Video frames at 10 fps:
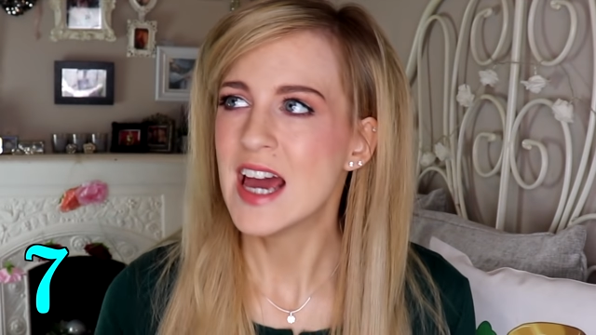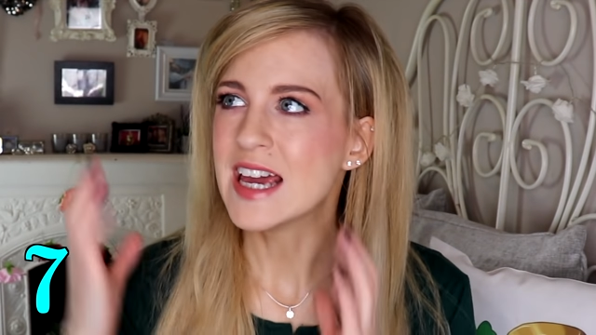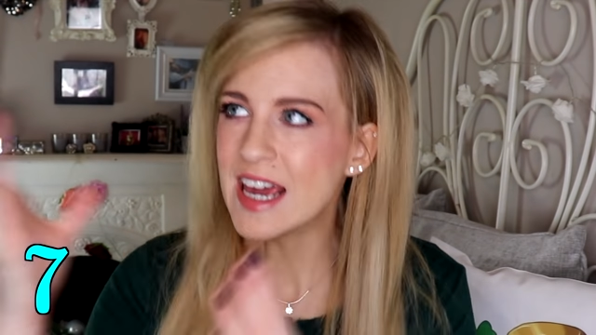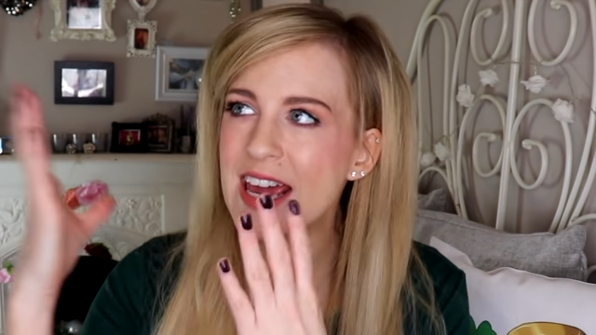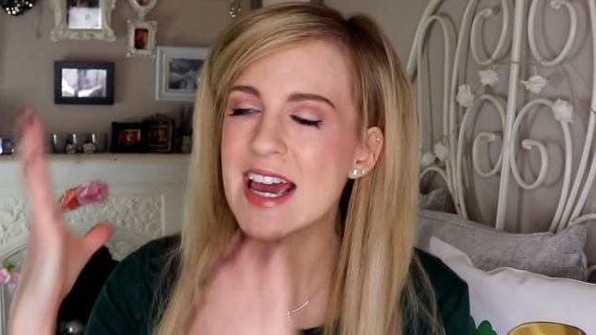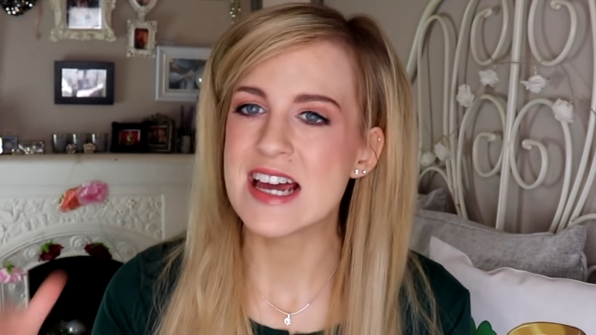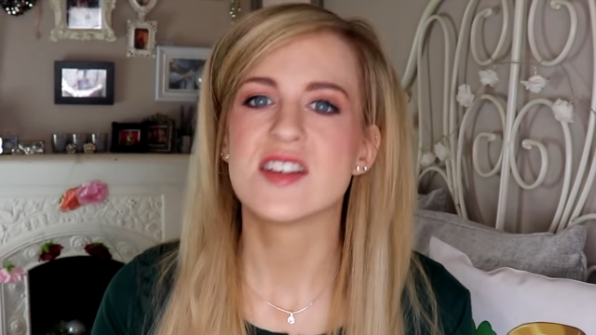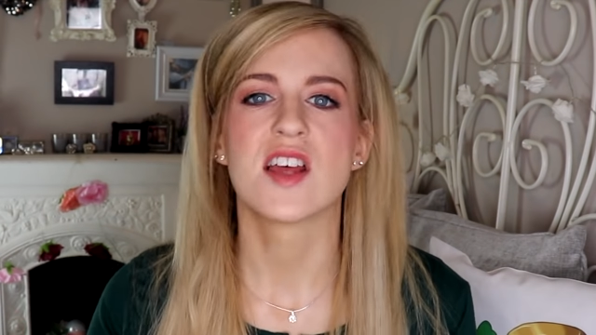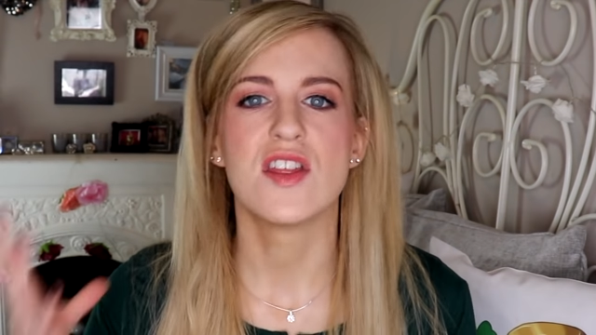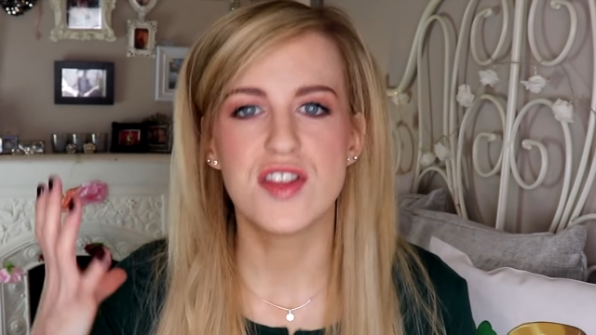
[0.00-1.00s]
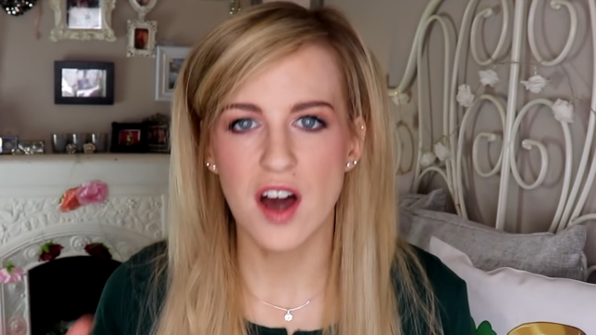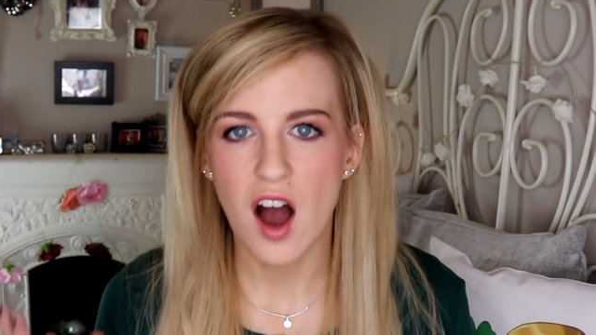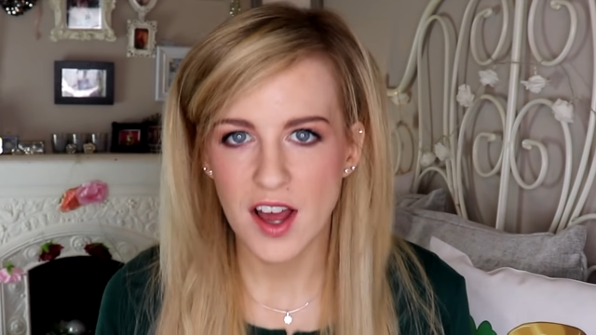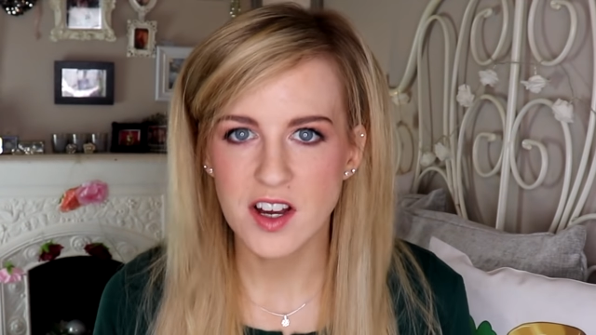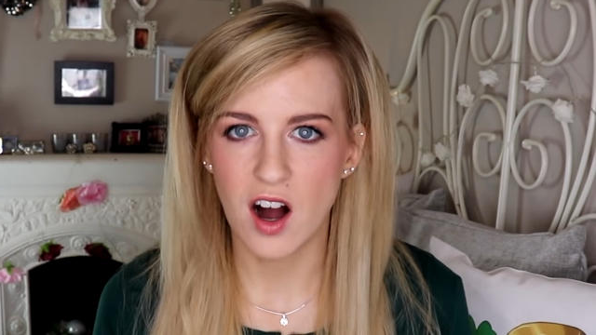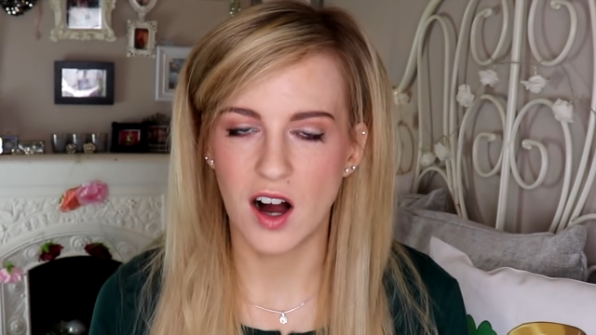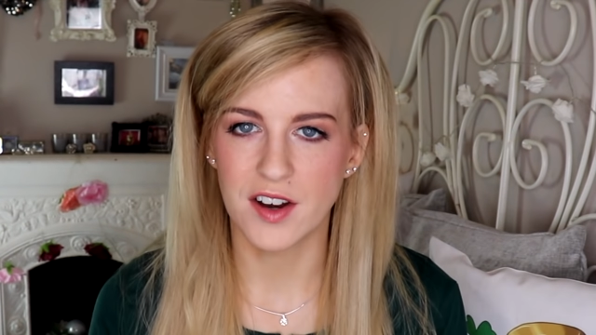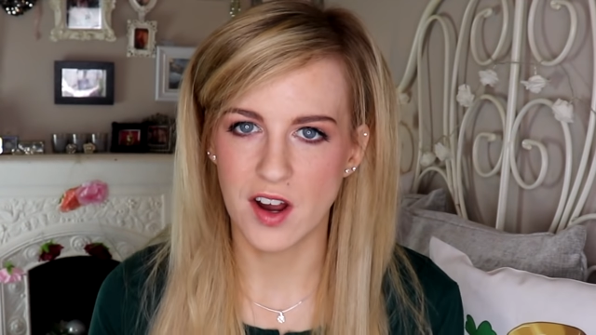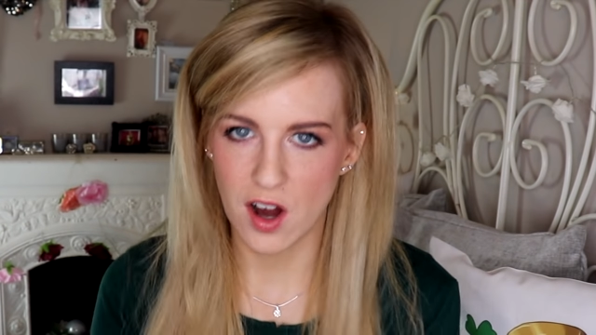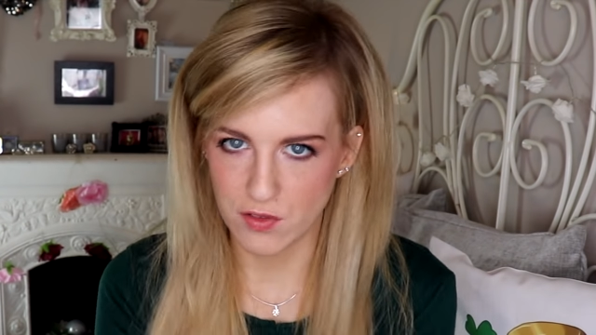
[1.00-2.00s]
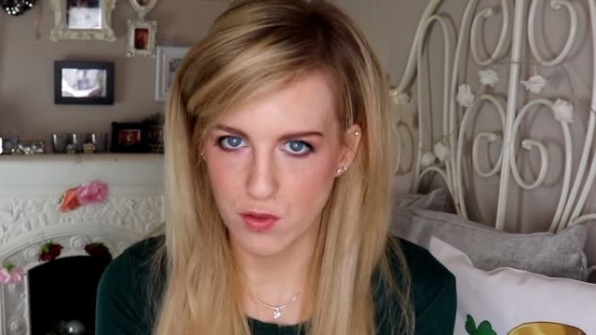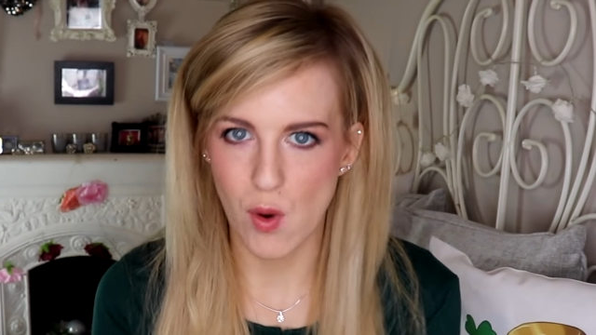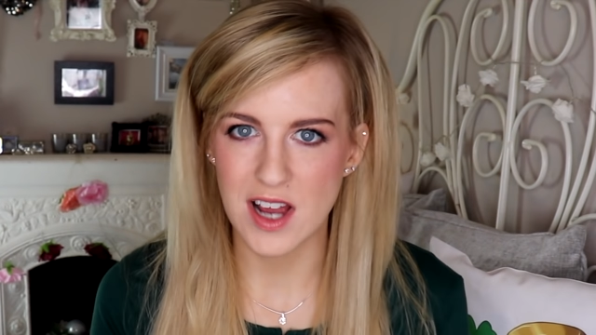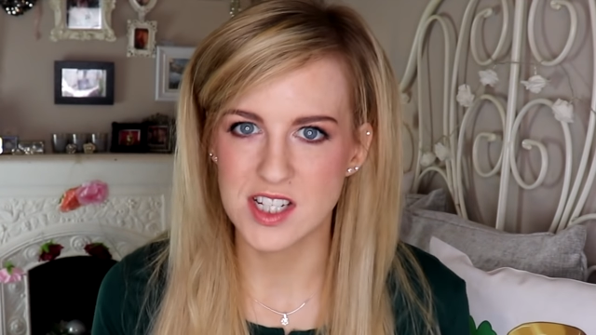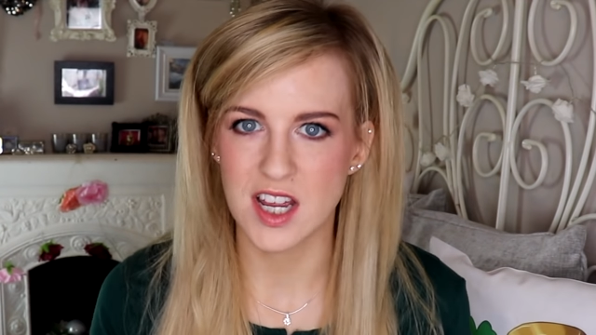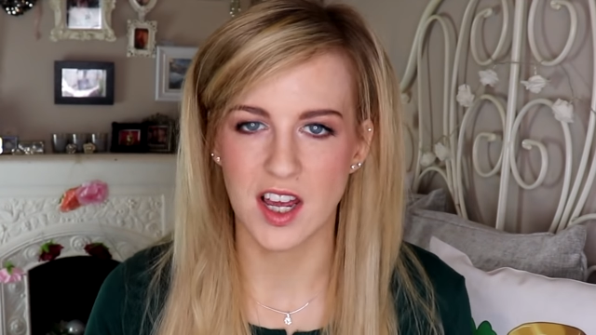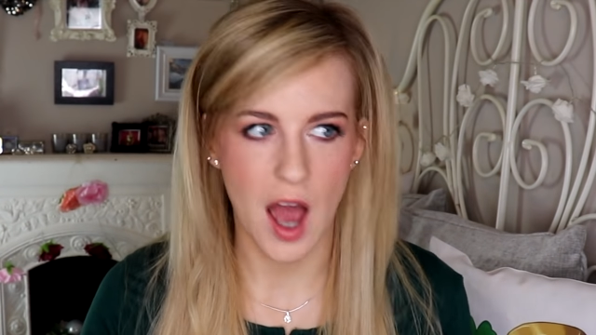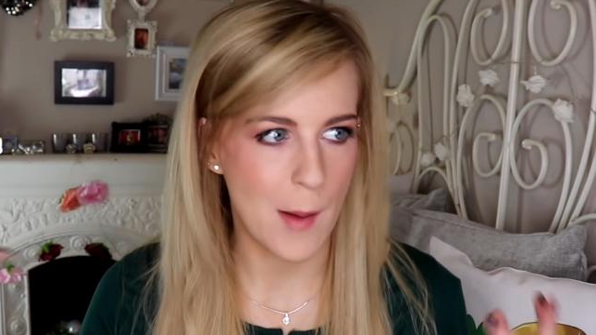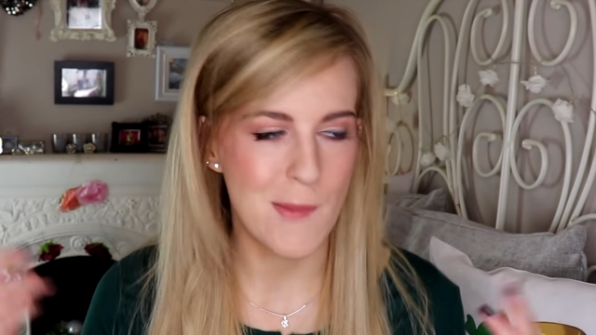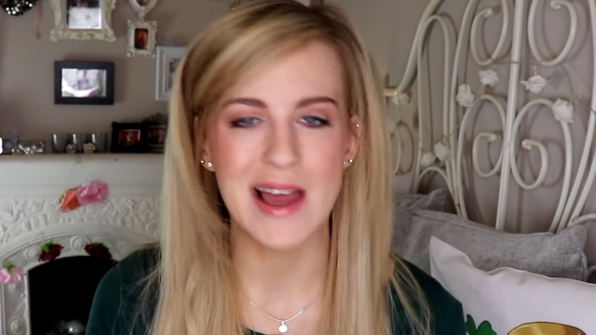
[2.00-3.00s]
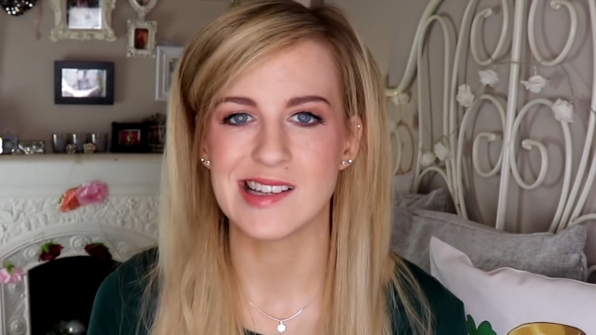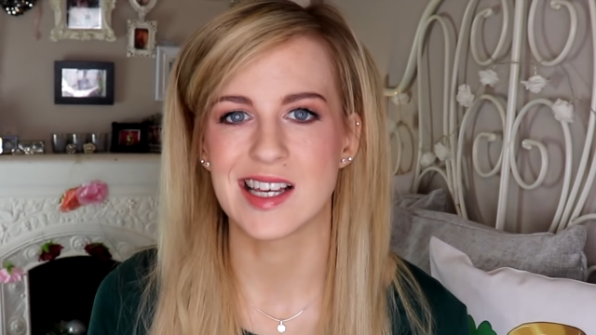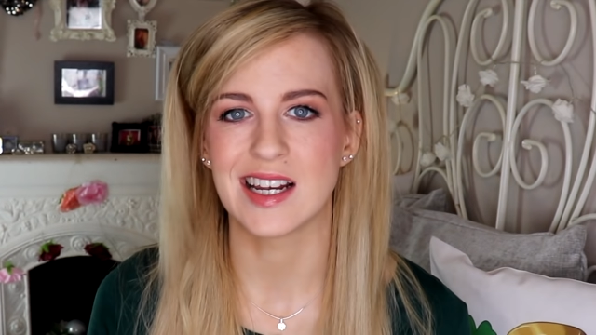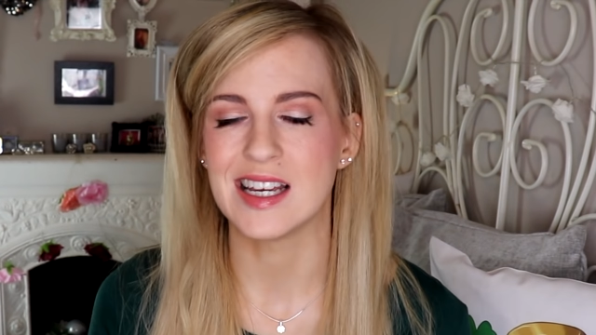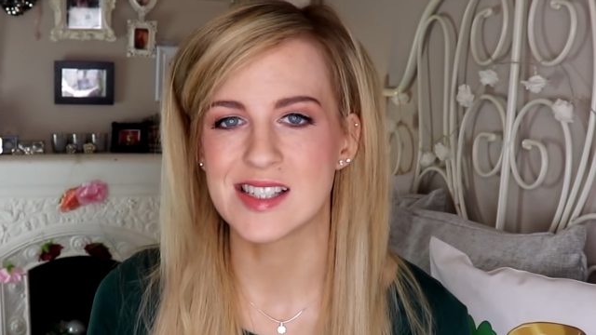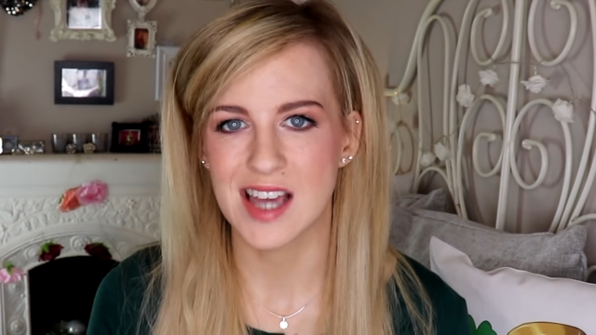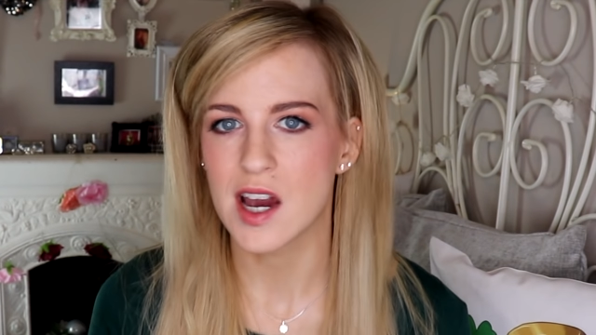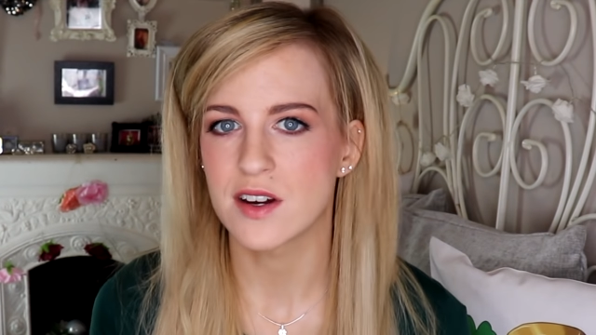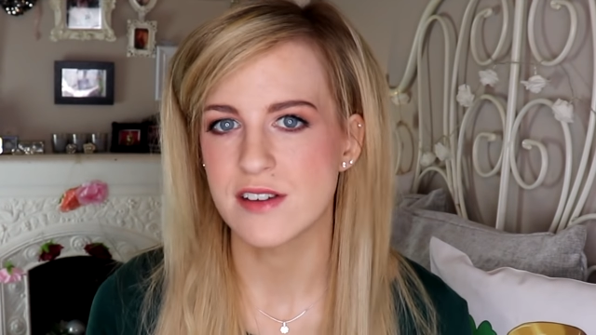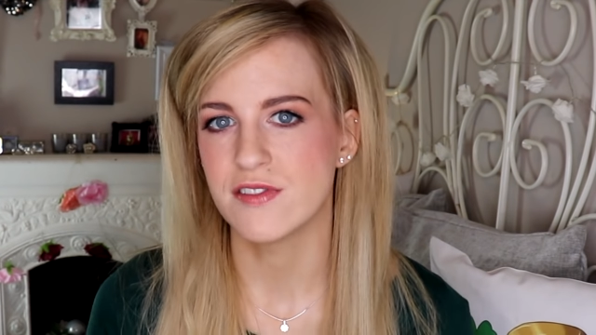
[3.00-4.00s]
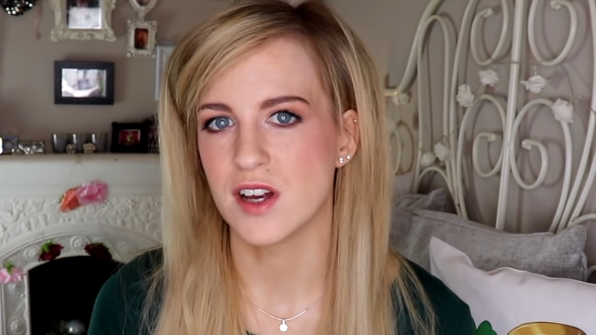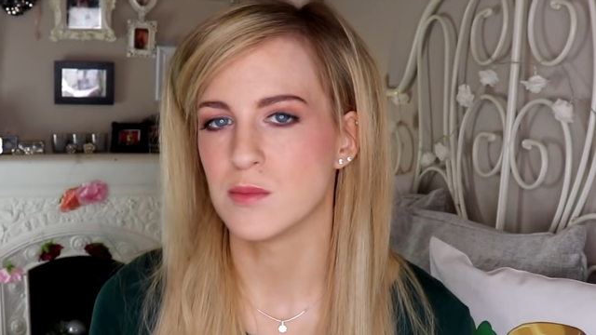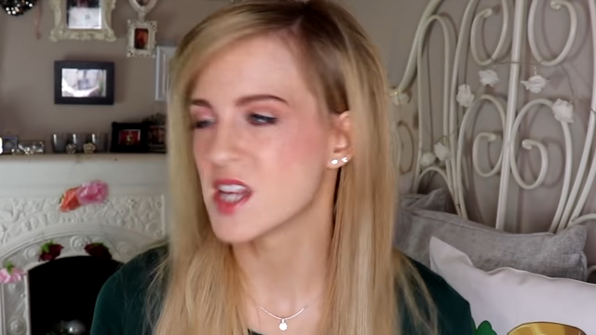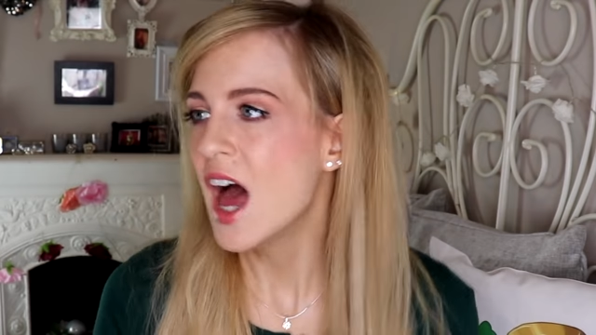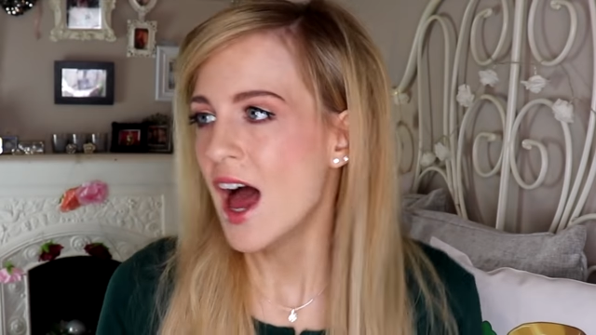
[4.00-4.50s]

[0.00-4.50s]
He is the icon of writing amazingly scary films.